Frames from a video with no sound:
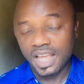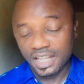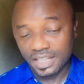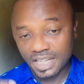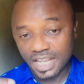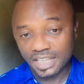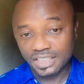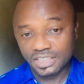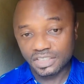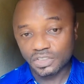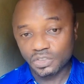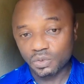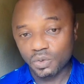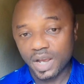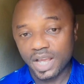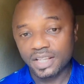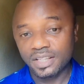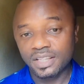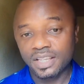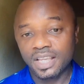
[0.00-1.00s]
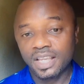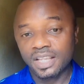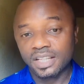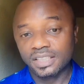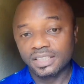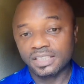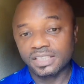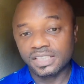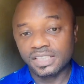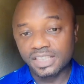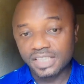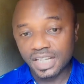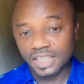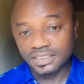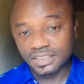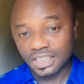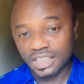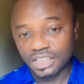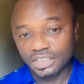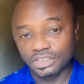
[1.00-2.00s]
That is why the gear
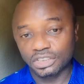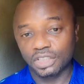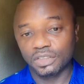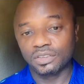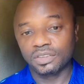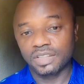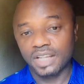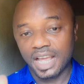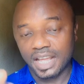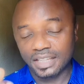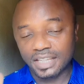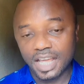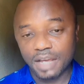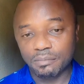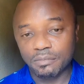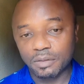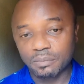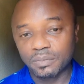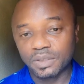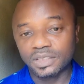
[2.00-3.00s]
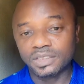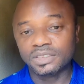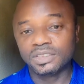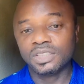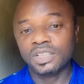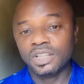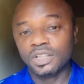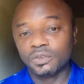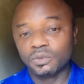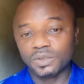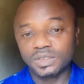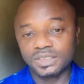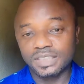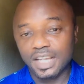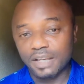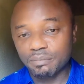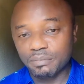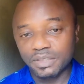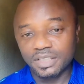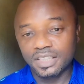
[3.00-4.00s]
selection at that moment will
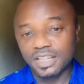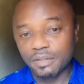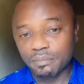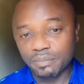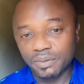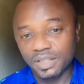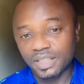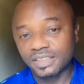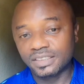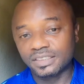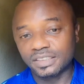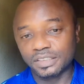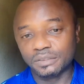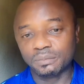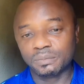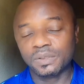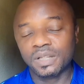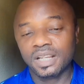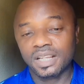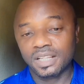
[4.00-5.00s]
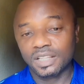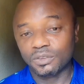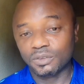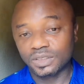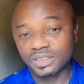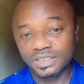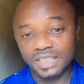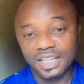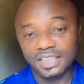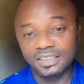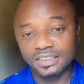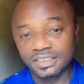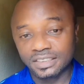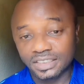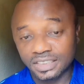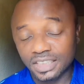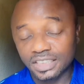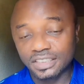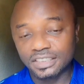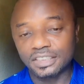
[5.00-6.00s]
start being epileptic. It will start
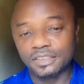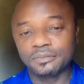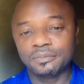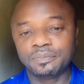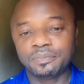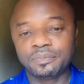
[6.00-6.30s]
changing.